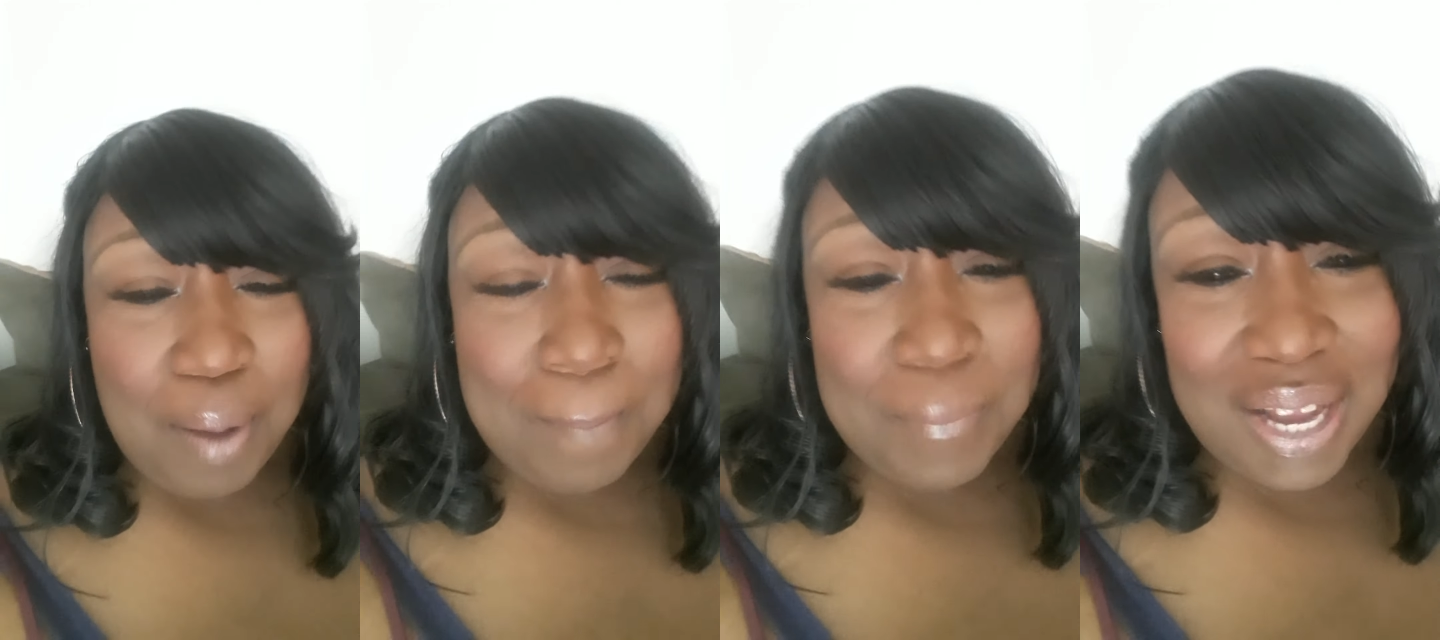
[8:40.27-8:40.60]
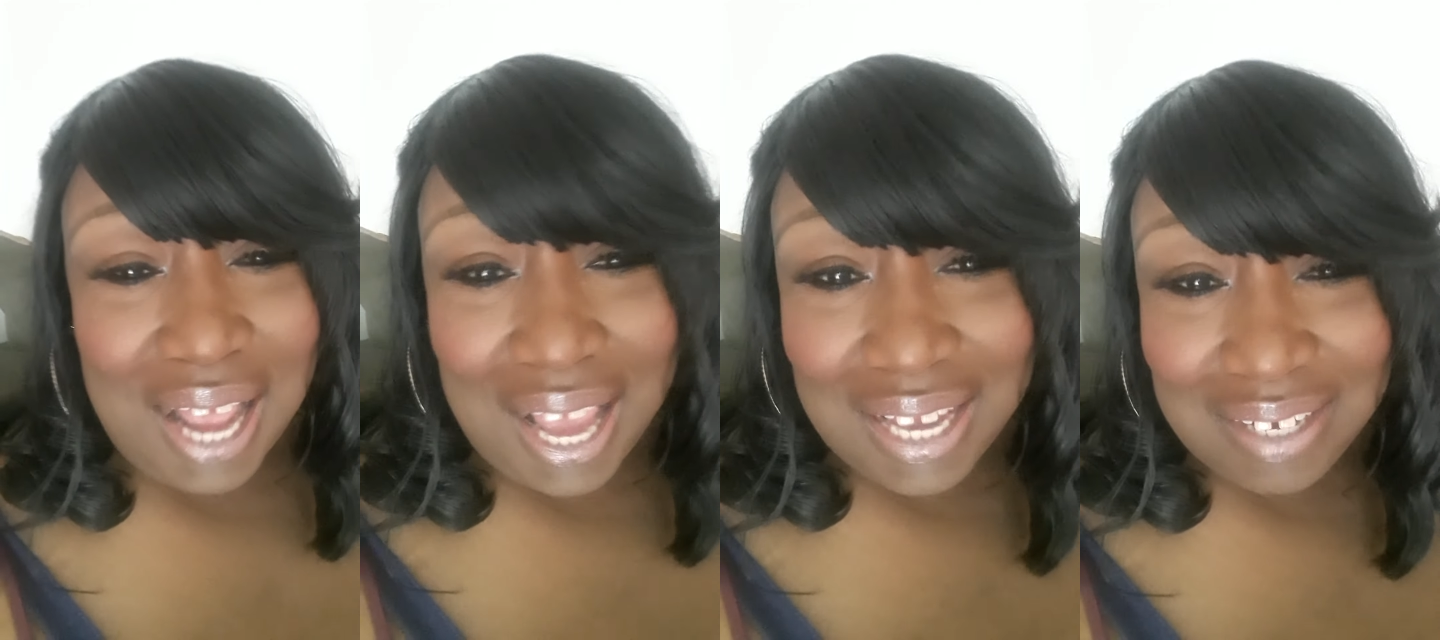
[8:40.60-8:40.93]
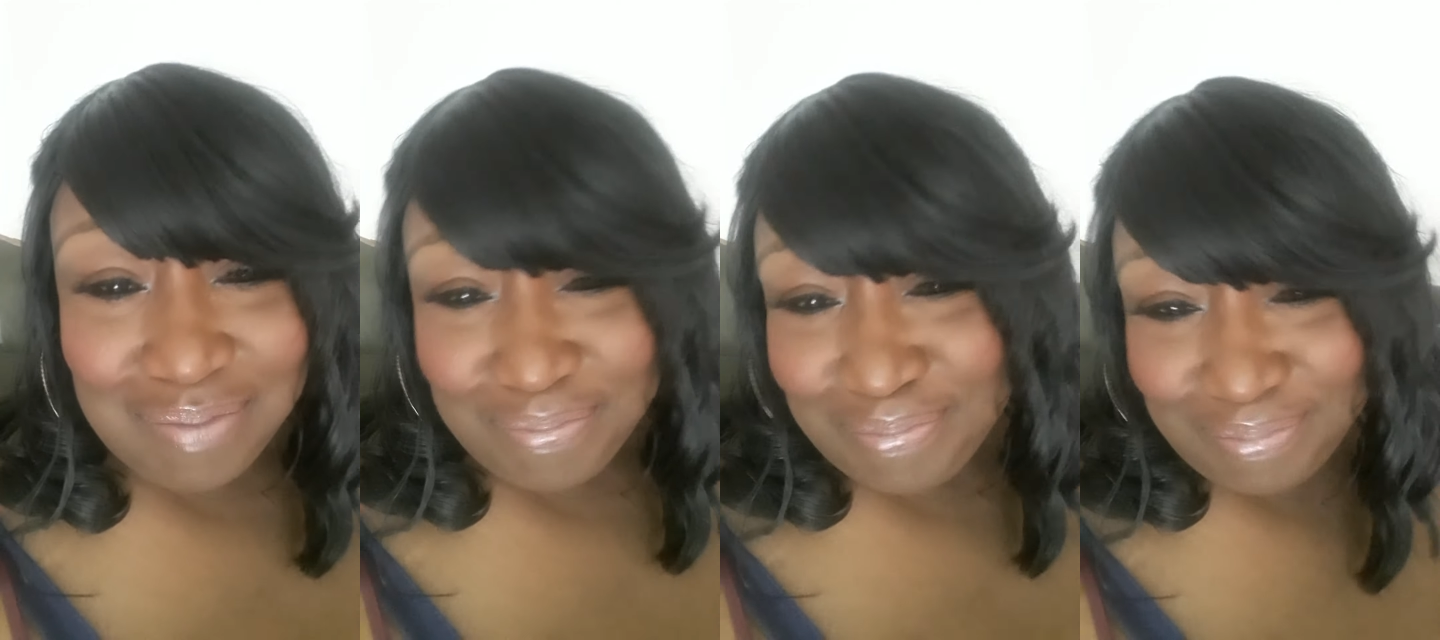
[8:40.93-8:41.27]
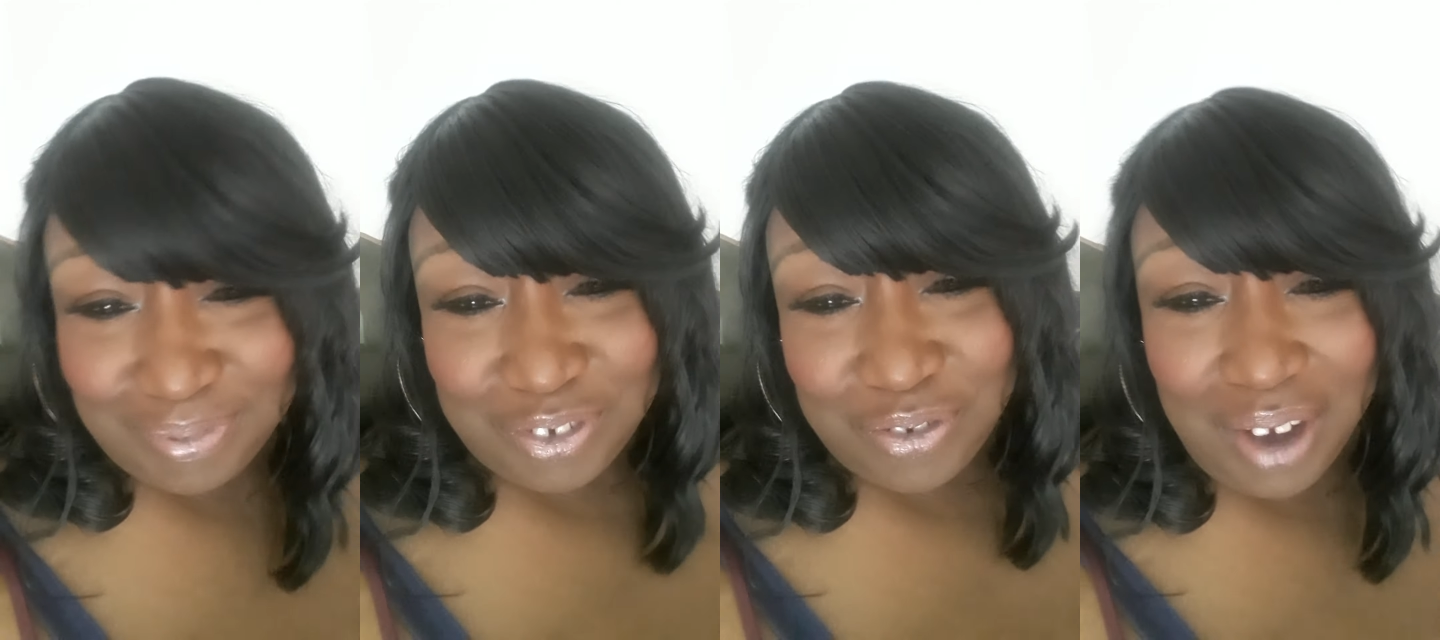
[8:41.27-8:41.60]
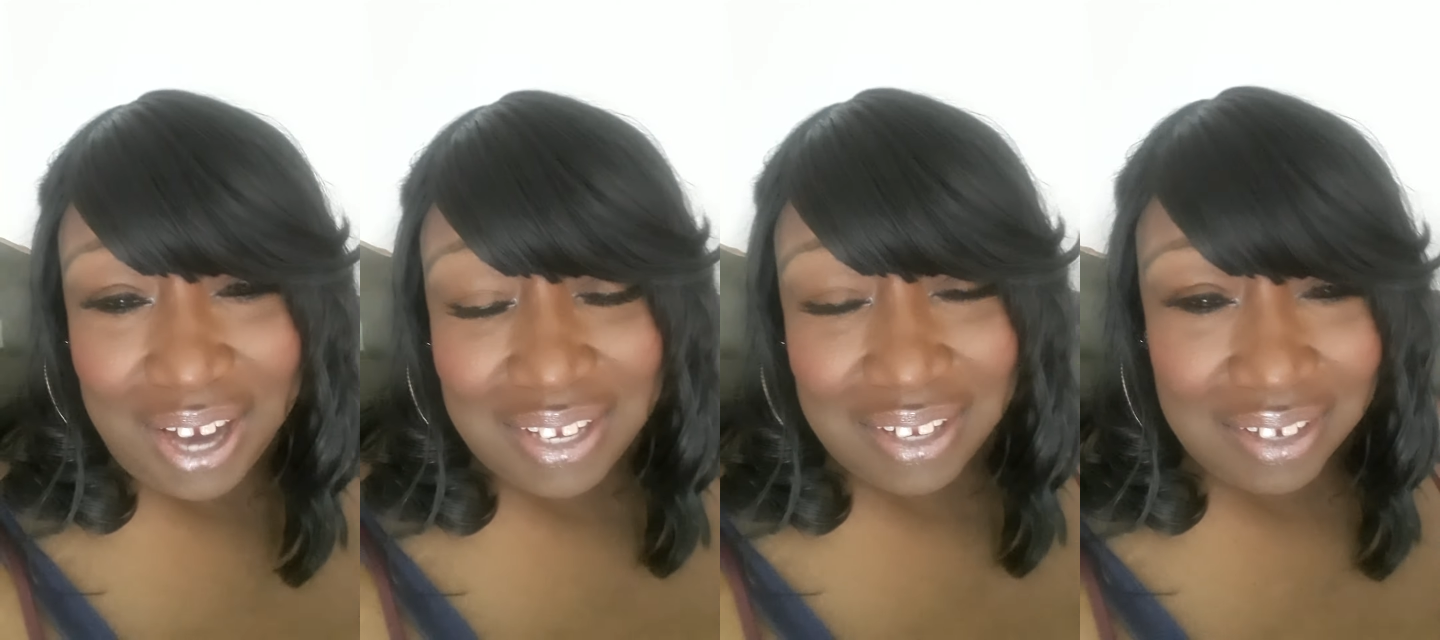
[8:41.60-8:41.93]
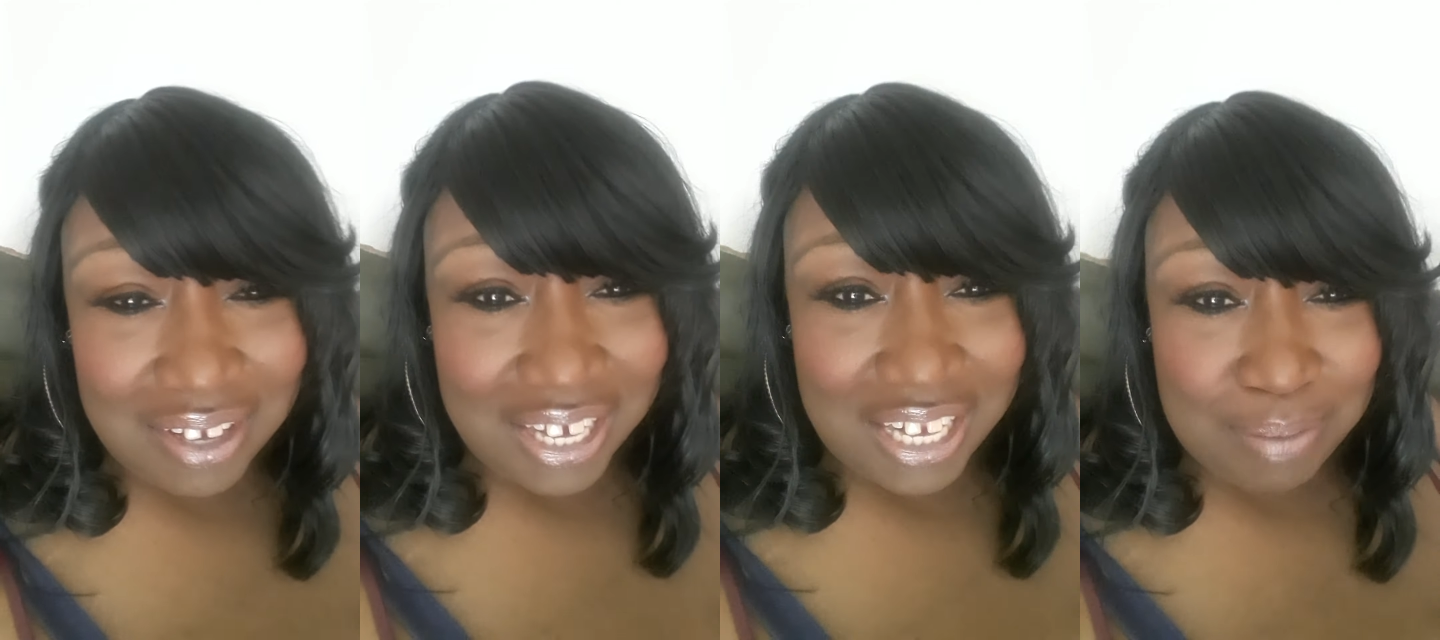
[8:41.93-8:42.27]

But I'm trying to look,